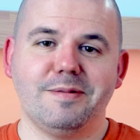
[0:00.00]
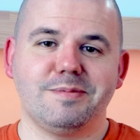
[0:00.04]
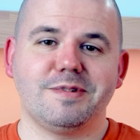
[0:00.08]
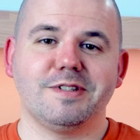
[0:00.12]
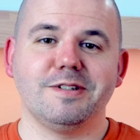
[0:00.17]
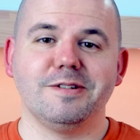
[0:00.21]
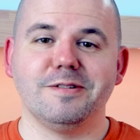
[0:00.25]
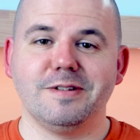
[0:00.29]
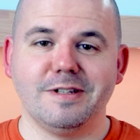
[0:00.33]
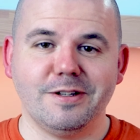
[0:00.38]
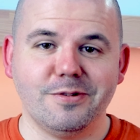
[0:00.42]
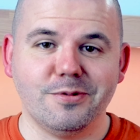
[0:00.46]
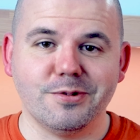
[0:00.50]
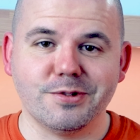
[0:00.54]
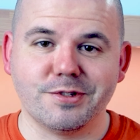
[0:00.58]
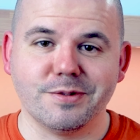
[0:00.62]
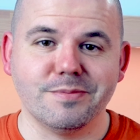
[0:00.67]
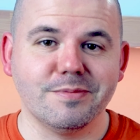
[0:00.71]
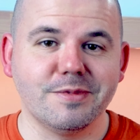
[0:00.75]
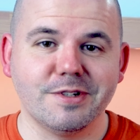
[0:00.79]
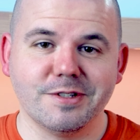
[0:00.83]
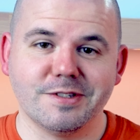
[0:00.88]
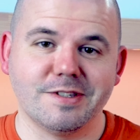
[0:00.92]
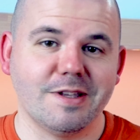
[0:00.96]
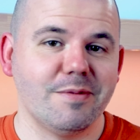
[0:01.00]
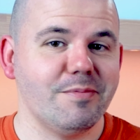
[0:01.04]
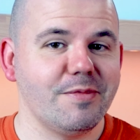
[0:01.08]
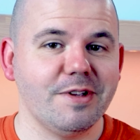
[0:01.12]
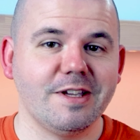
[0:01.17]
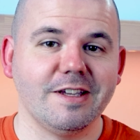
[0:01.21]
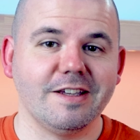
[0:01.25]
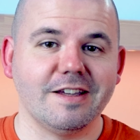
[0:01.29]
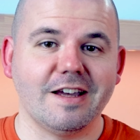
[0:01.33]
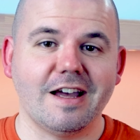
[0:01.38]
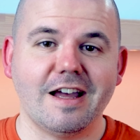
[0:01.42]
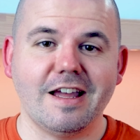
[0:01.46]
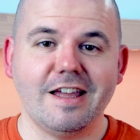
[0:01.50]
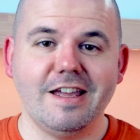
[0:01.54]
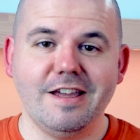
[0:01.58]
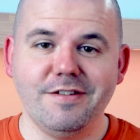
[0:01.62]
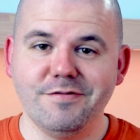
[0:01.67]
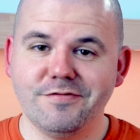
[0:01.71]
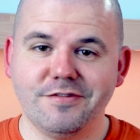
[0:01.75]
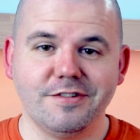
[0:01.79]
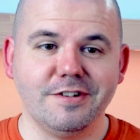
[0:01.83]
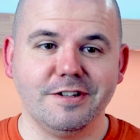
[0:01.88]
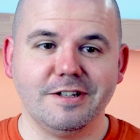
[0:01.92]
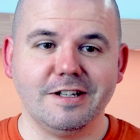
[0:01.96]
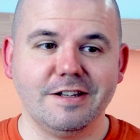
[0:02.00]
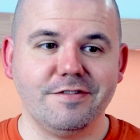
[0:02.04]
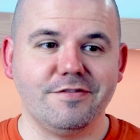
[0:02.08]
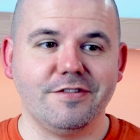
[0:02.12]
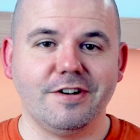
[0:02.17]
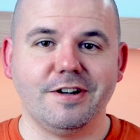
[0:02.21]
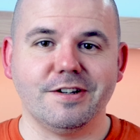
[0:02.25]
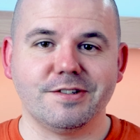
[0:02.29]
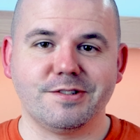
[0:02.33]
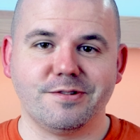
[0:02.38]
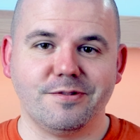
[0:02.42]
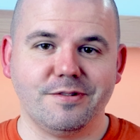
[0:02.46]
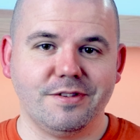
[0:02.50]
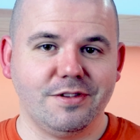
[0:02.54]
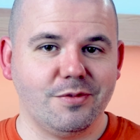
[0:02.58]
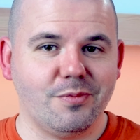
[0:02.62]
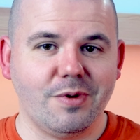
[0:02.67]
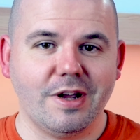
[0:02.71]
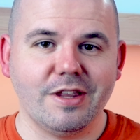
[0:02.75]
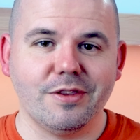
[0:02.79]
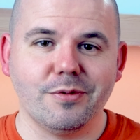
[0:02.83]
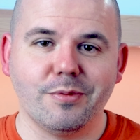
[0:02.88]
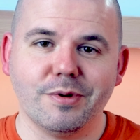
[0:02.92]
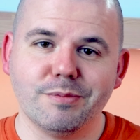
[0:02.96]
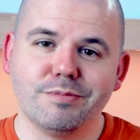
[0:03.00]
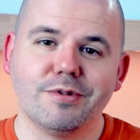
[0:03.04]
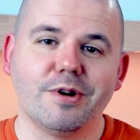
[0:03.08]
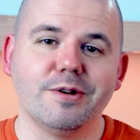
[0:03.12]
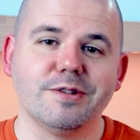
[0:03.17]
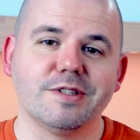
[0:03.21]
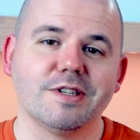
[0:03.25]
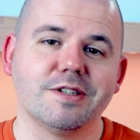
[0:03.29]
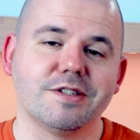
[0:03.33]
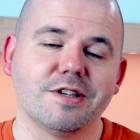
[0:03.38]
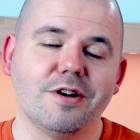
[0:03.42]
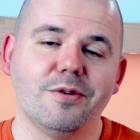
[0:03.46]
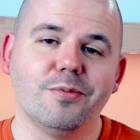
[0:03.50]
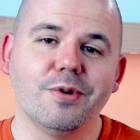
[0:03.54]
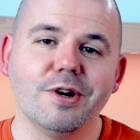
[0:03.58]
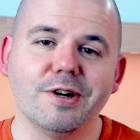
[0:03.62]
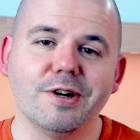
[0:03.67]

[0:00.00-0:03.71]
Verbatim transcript: absolutely awesome because then we can get infinitely faster in the way that we process our